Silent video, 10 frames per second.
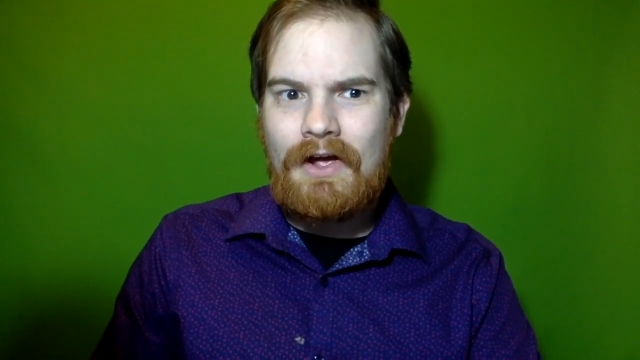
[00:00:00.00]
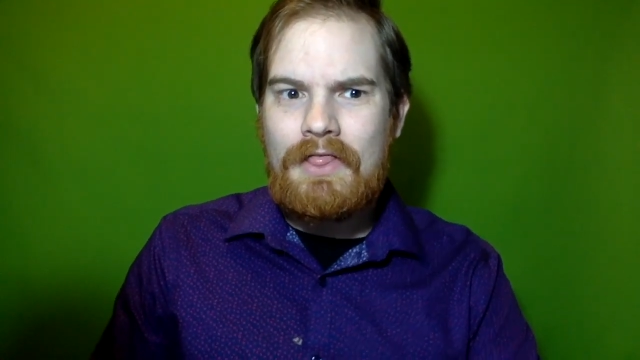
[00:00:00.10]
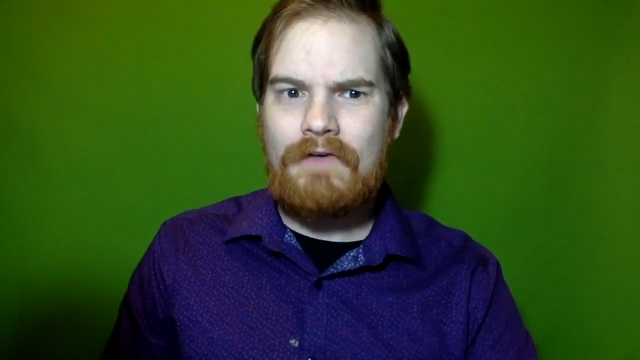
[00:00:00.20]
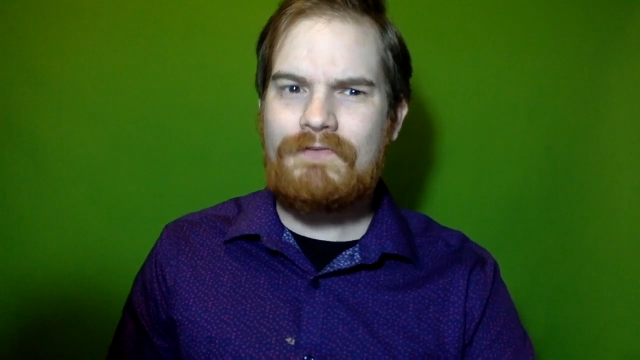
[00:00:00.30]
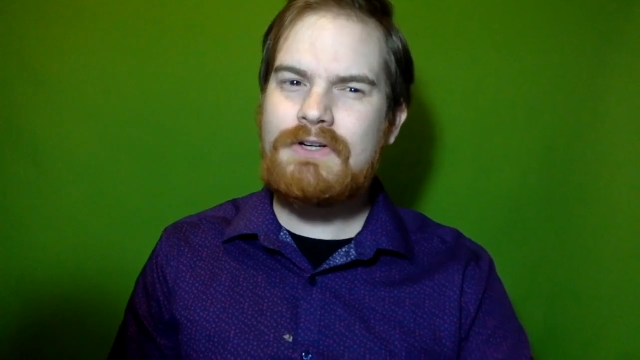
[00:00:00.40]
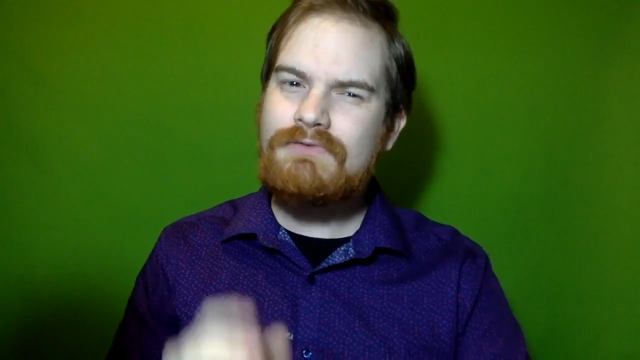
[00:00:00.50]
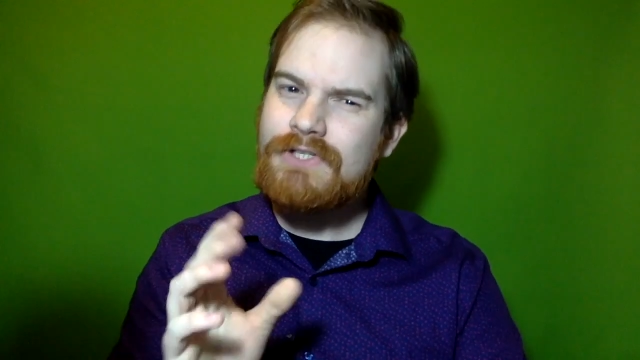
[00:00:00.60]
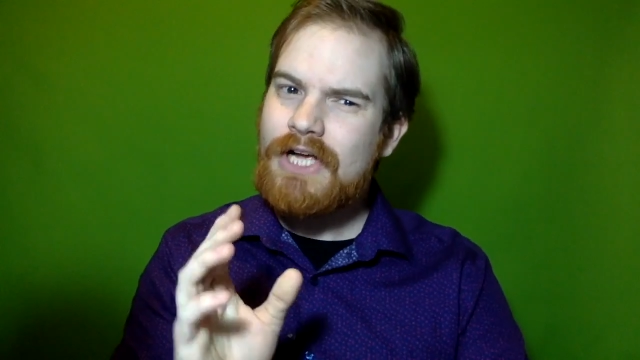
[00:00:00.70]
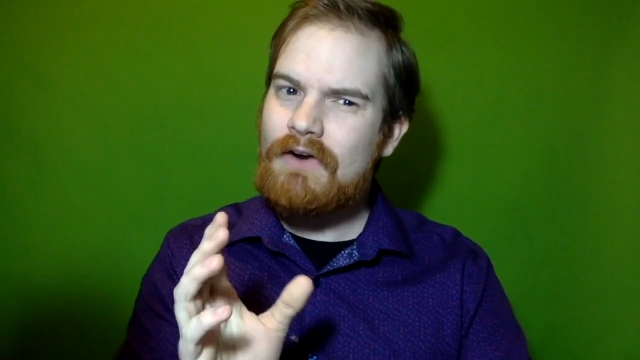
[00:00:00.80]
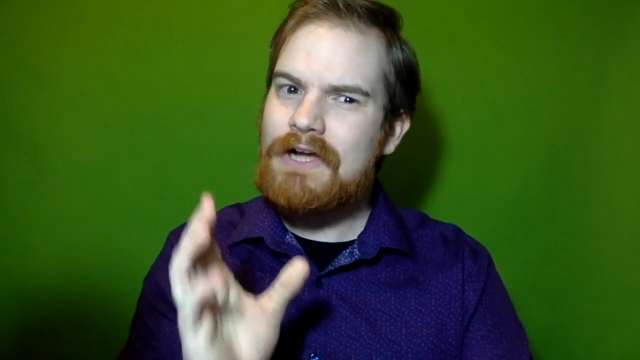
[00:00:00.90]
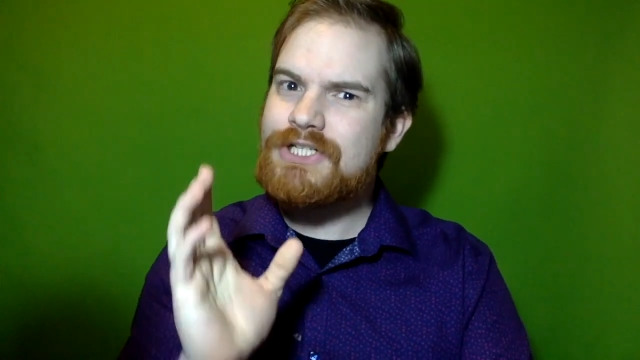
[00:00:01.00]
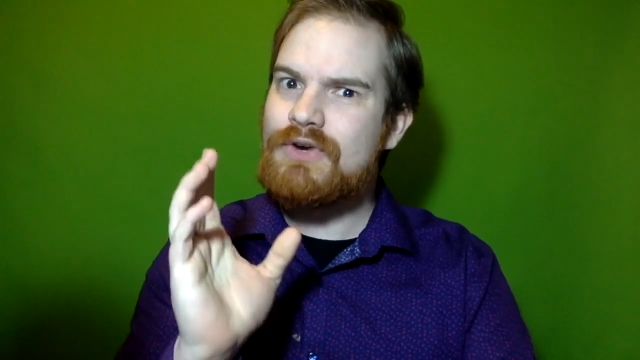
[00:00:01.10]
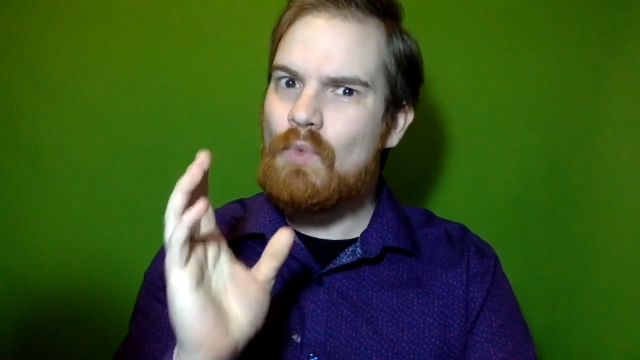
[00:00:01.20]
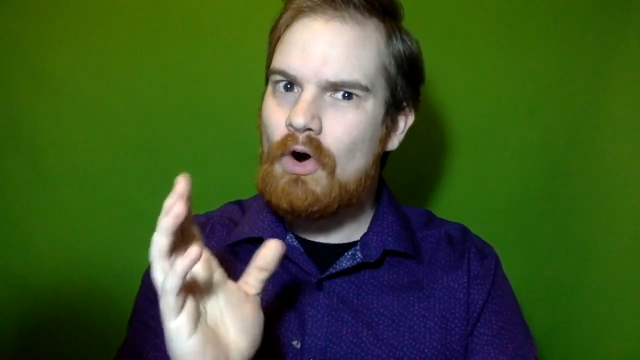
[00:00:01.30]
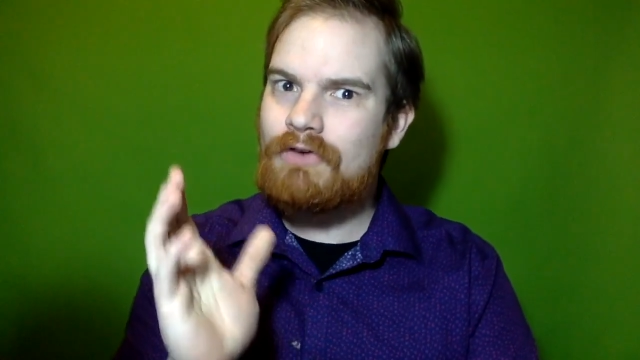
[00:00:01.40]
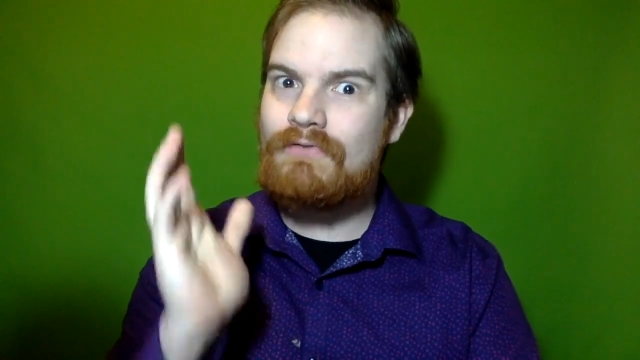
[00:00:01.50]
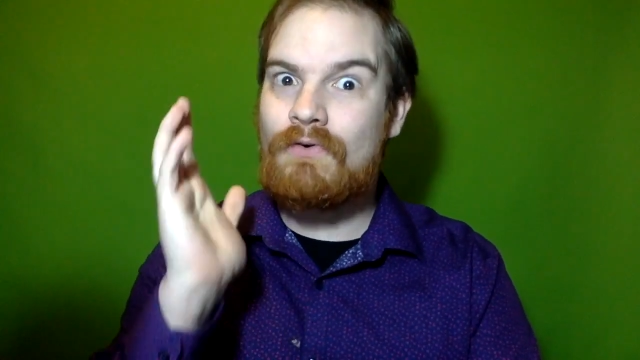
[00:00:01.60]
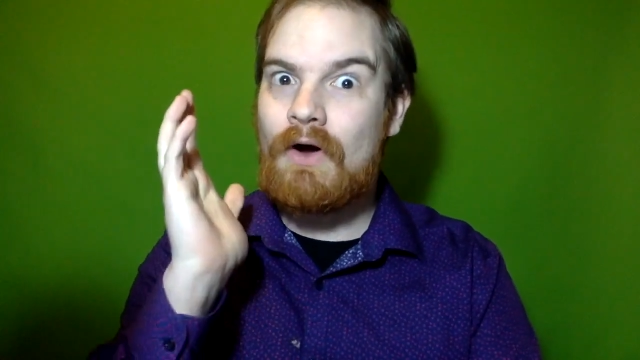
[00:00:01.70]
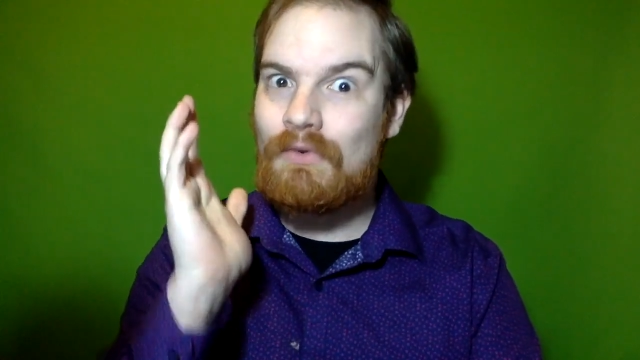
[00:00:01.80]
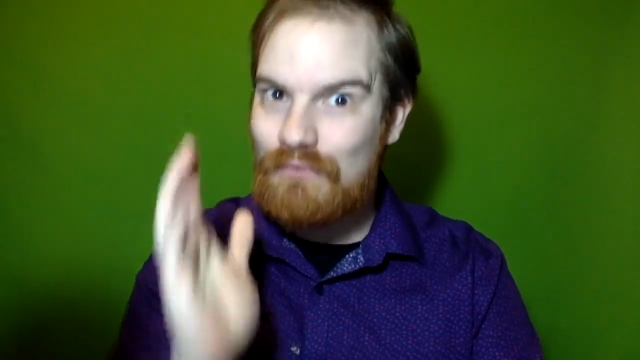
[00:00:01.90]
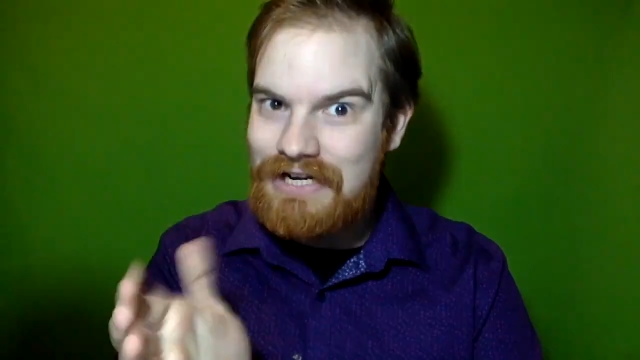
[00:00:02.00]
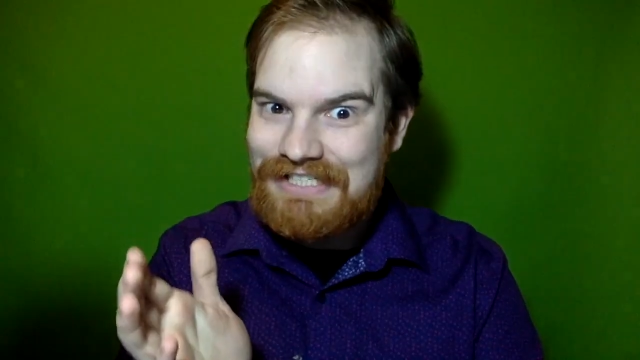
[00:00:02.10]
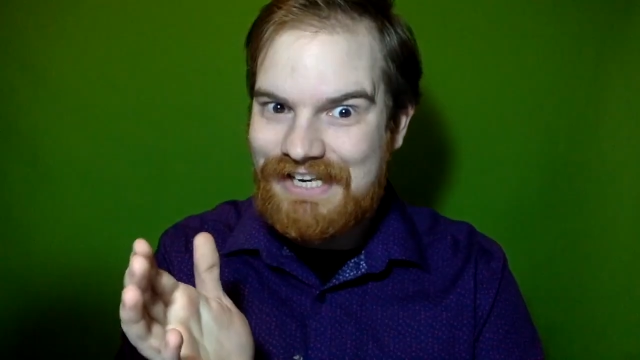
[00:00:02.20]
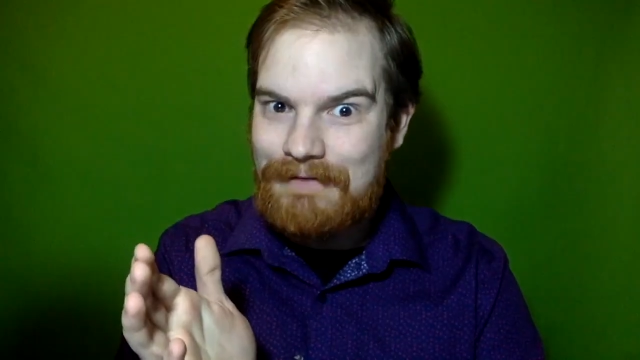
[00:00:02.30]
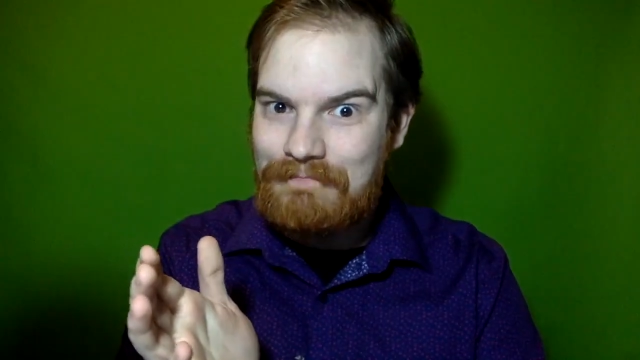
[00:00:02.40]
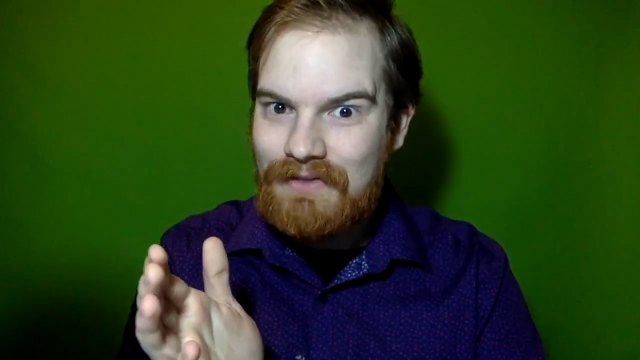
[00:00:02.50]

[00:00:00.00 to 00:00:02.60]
The first regeneration worked for a reason.